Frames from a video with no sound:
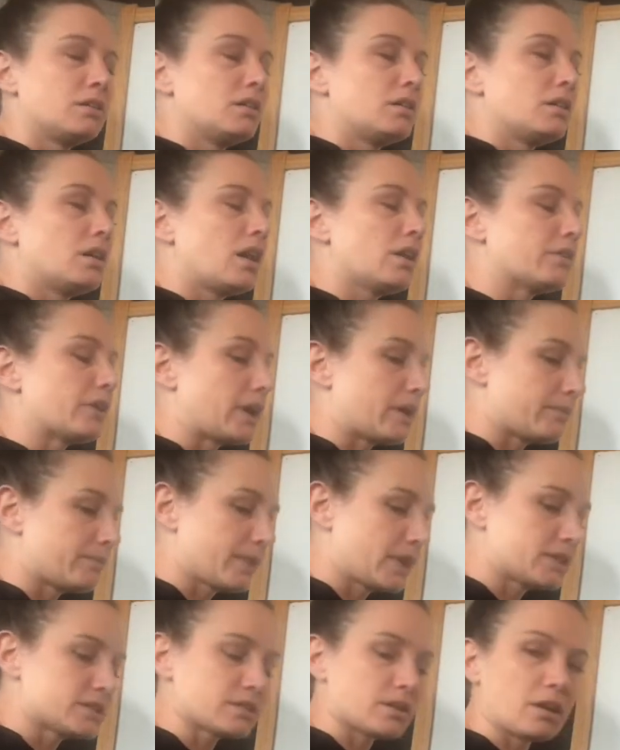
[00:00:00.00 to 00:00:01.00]
All right,
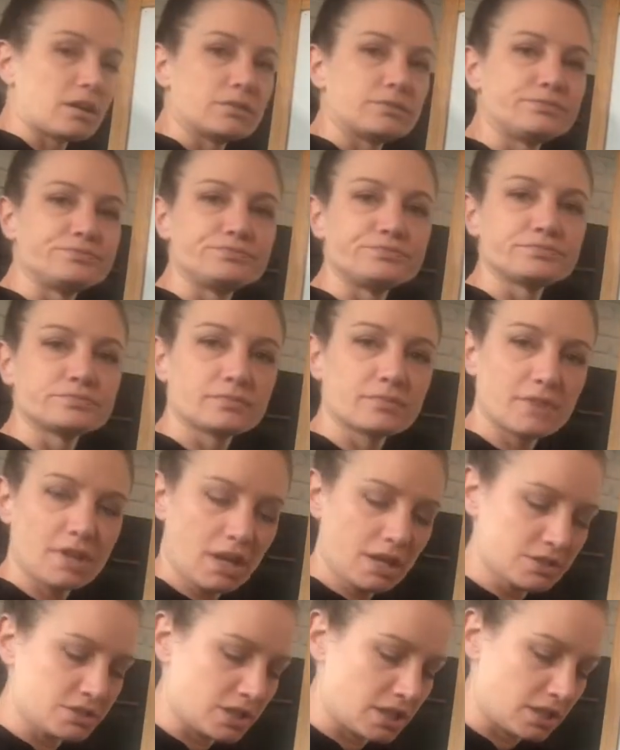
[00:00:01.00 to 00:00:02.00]
let's go.
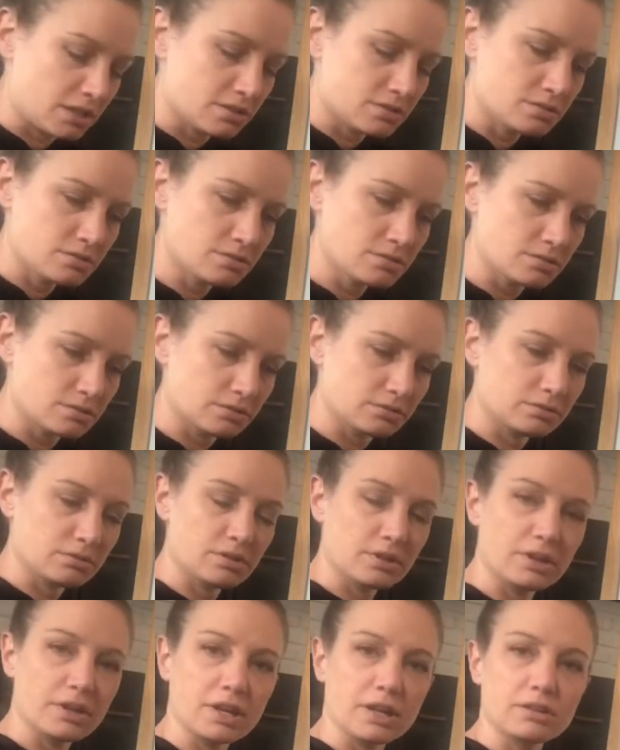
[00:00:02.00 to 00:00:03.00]
Hi, Jake. Oh, all
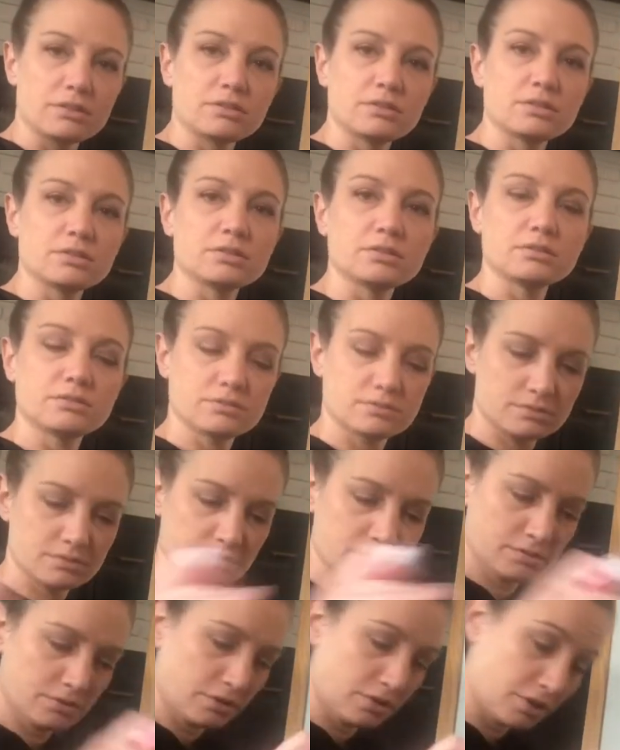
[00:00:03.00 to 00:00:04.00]
right.
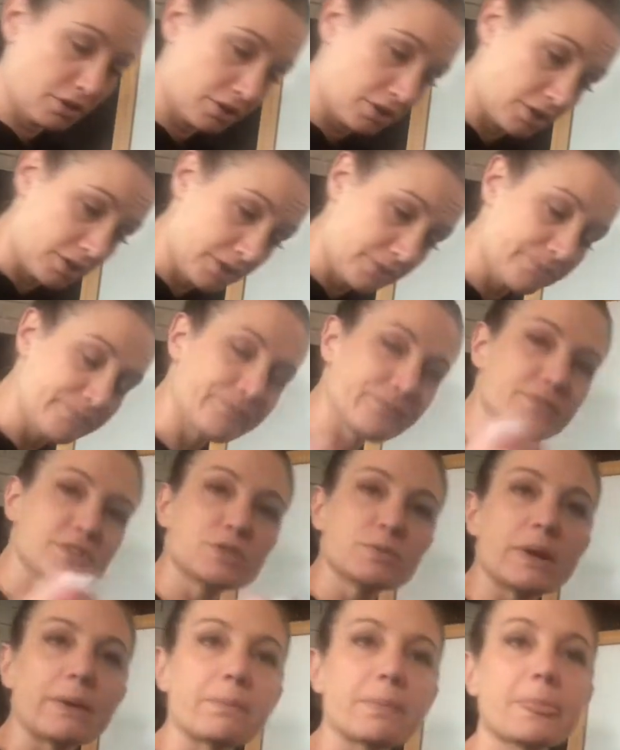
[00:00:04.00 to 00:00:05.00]
You're going to learn?
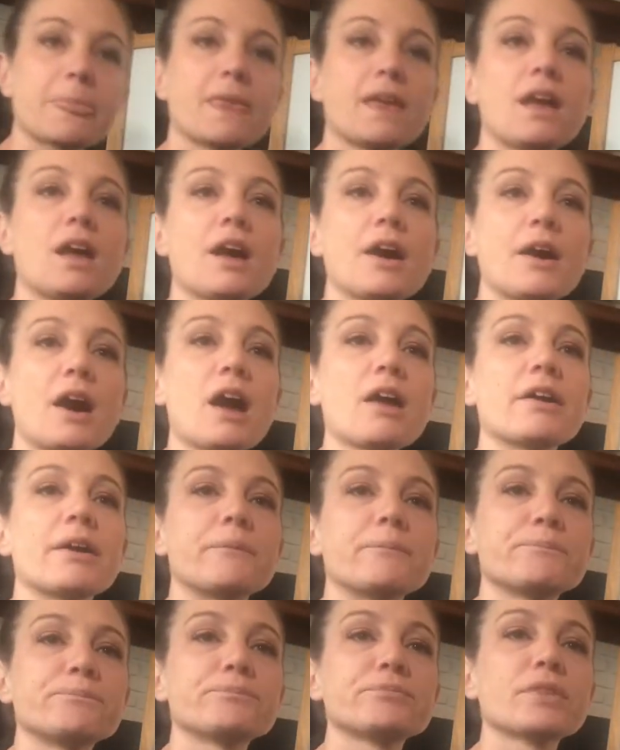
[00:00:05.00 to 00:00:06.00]
Sweet. All right.
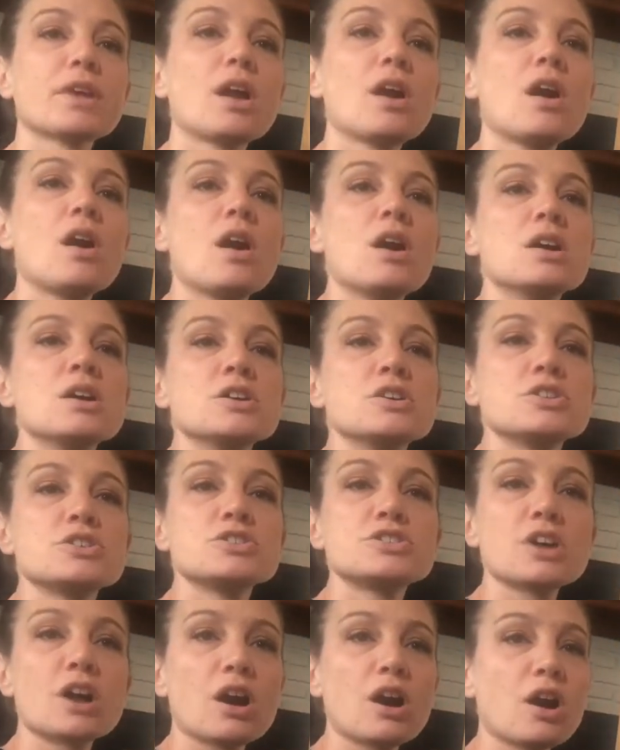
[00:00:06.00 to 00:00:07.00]

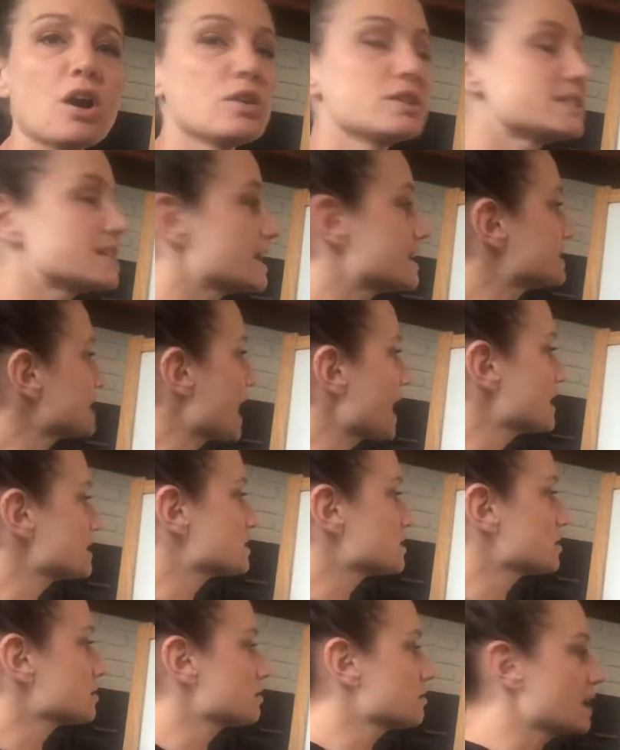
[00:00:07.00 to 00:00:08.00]
So it says at
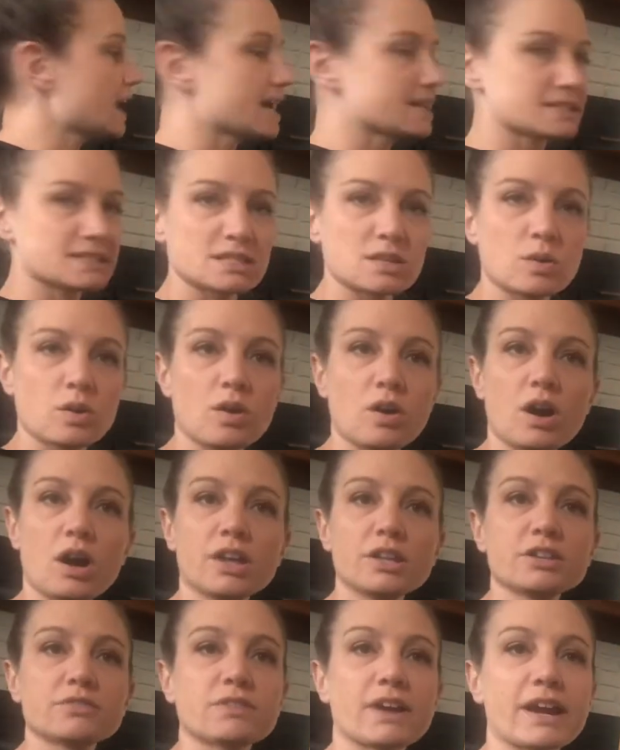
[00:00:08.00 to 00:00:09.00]
circle S
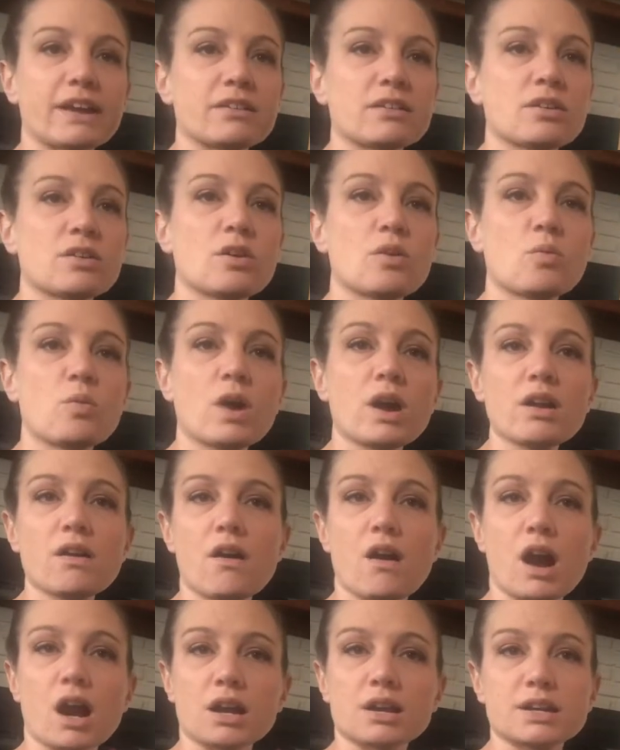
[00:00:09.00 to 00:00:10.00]
on the right, what
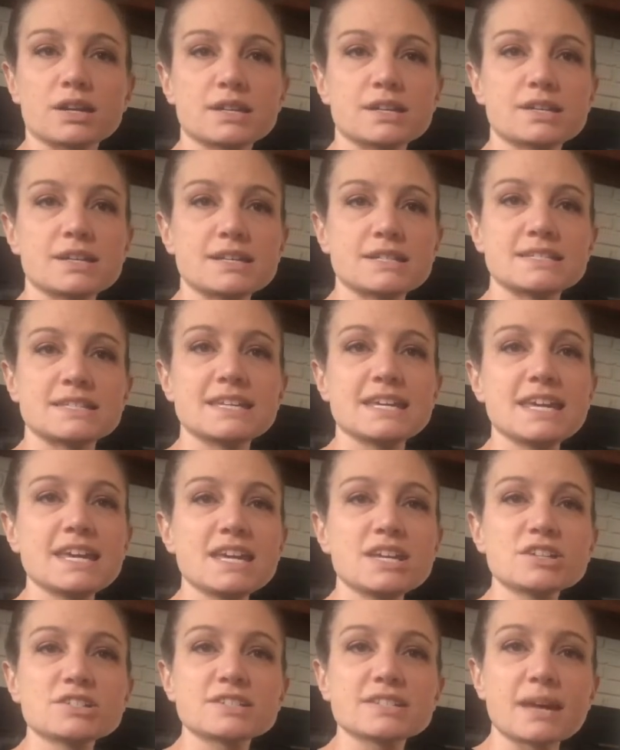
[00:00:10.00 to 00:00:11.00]
arc is the
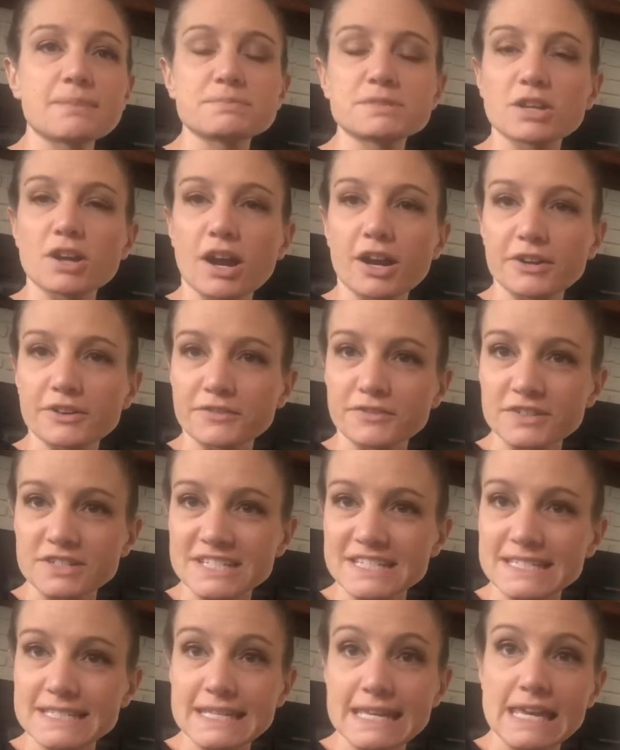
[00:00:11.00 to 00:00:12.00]
intercepted arc for
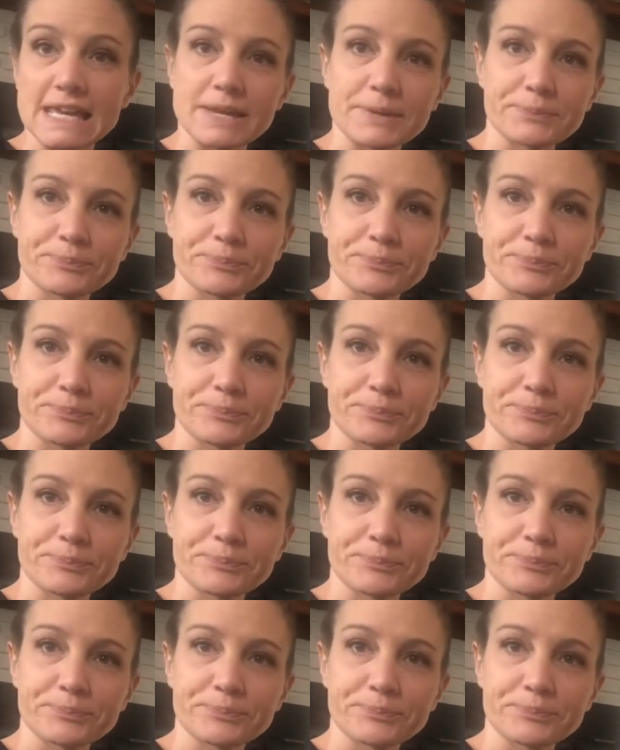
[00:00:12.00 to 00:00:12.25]
C?